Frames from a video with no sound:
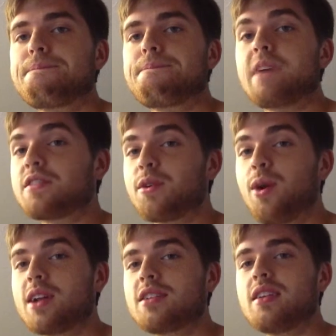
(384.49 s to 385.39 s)
thanks for
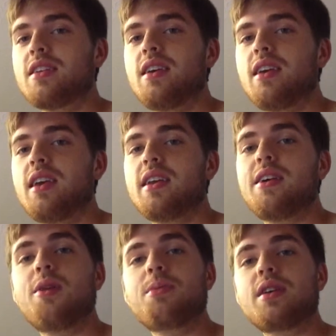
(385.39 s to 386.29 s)
watching, and I
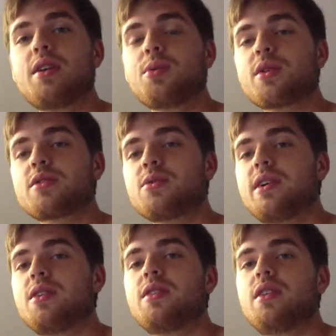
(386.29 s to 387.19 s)
hope it works
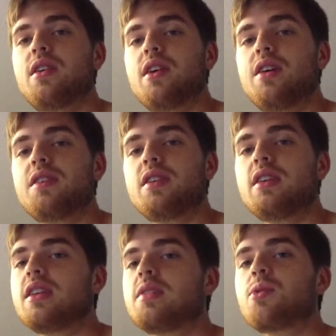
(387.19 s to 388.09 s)
well. If you
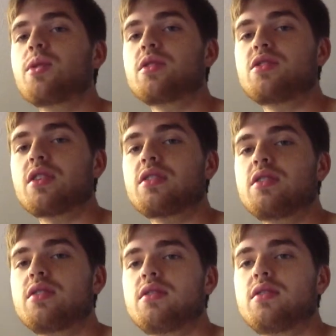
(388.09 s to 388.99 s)
need any more
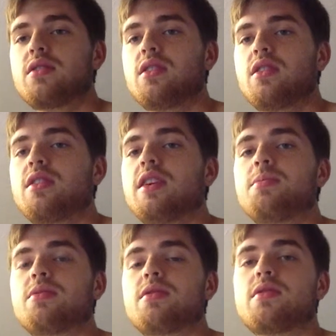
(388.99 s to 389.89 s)
instructions,
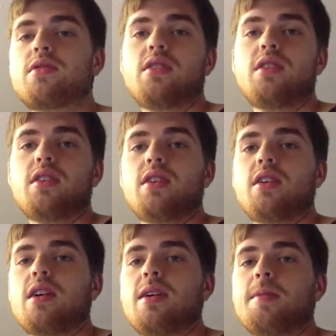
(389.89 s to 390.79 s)
tips,
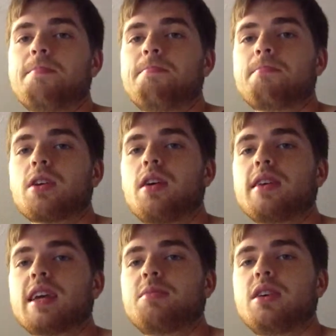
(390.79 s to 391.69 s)

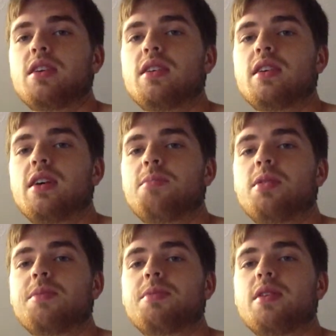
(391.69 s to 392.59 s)
contact me, and I'll
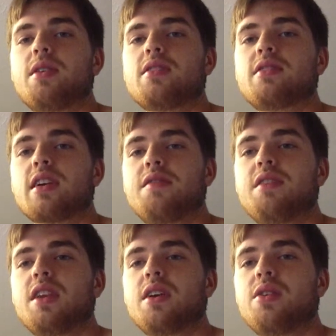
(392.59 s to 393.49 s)
put up a second
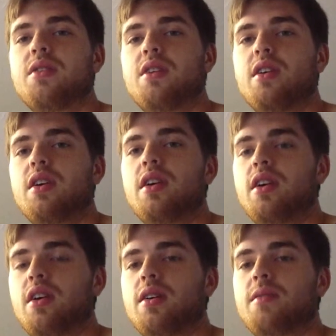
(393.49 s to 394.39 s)
video
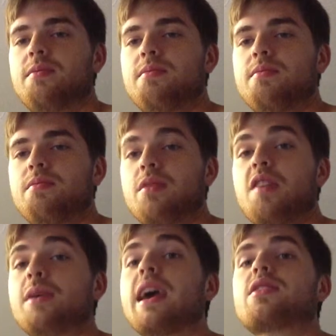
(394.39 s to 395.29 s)

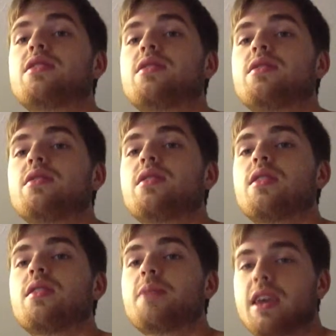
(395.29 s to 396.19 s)
of me actually
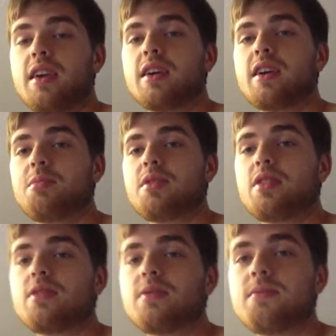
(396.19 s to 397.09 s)
making a cup of
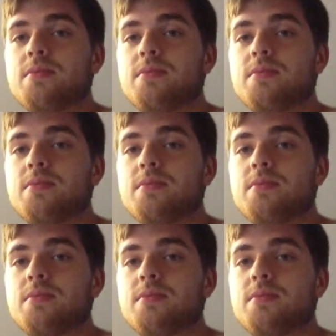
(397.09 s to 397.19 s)
this.